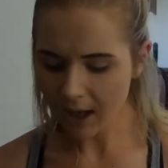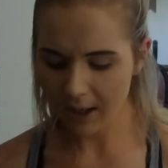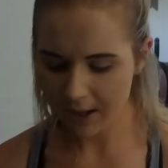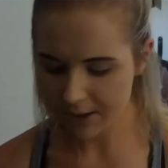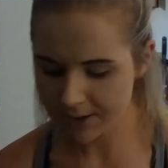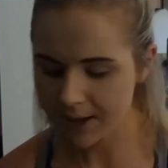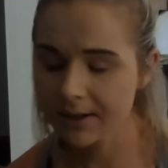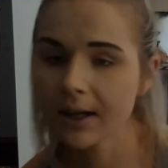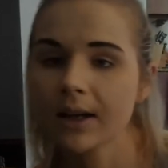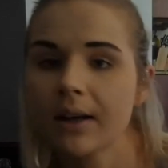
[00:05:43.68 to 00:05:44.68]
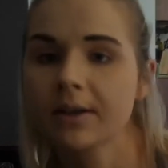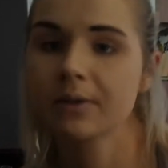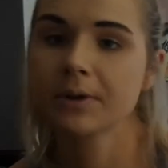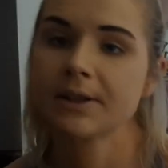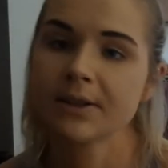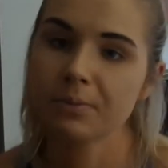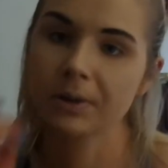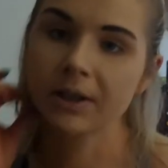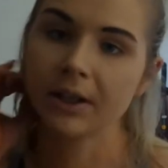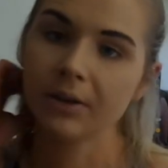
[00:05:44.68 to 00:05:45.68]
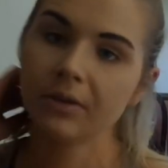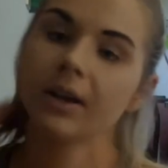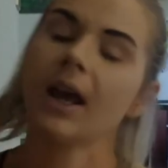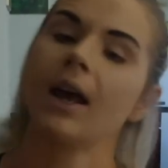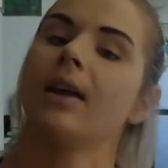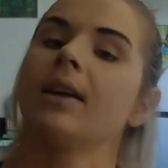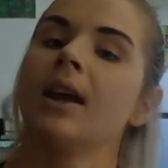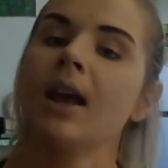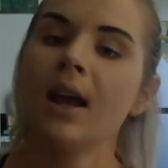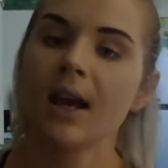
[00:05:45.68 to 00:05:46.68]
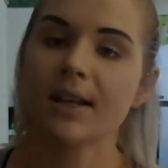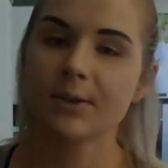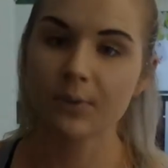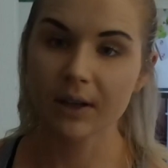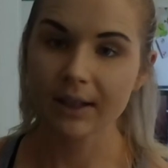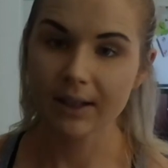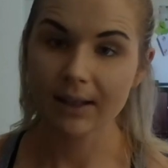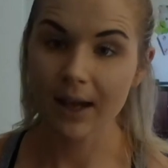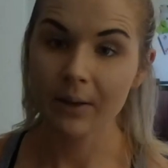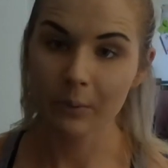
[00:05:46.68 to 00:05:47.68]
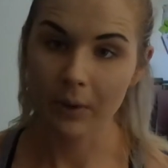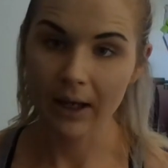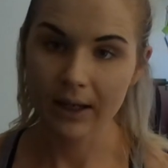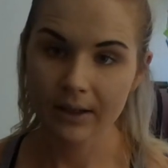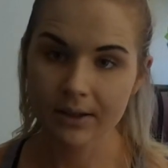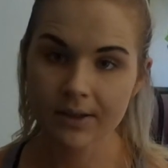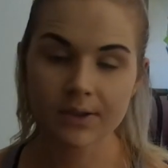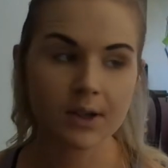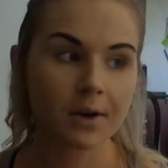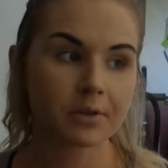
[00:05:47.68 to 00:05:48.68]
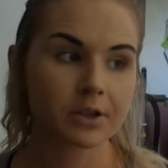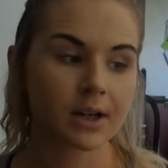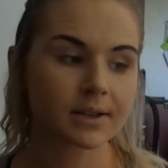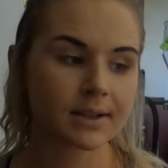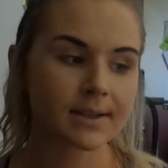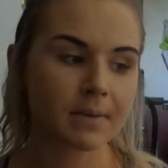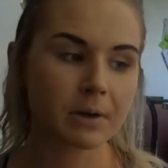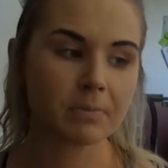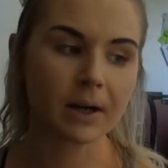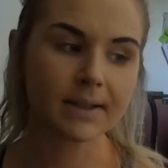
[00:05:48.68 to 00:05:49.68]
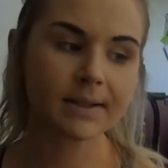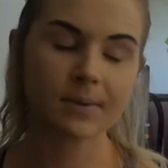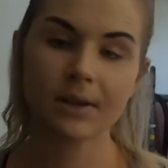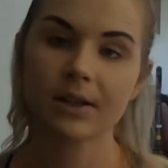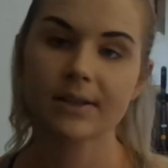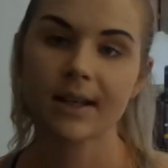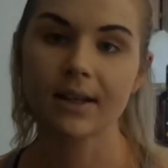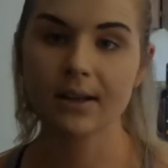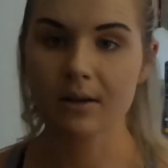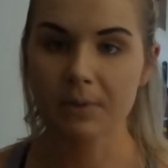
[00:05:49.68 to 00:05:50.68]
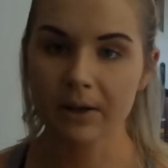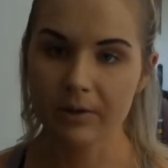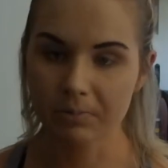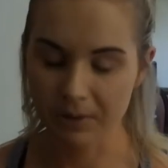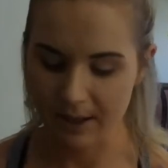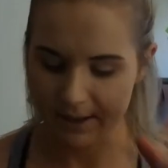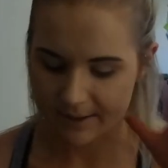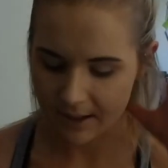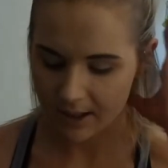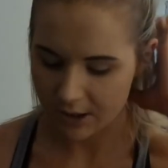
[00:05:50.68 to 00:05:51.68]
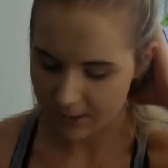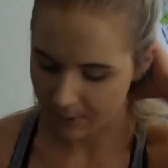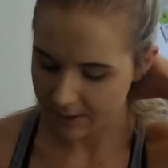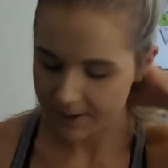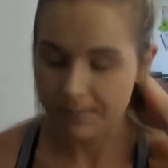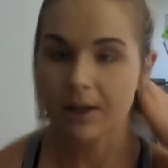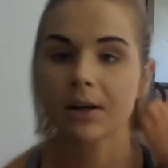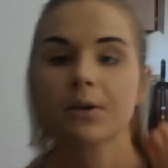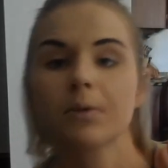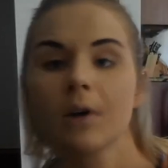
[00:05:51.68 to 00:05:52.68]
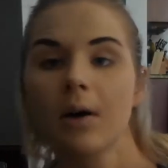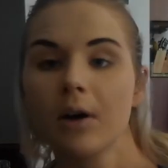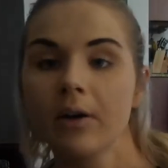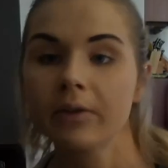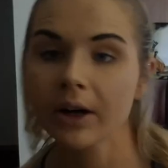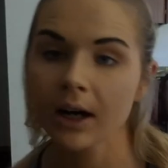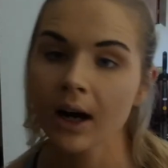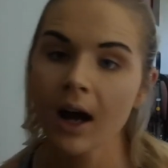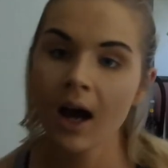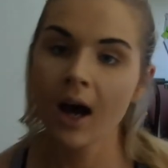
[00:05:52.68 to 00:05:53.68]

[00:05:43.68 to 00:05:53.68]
and I just thought that color was super cute, and it's really lightweight. So during the summer months when there's like a little bit of a breeze and I just want something to throw over,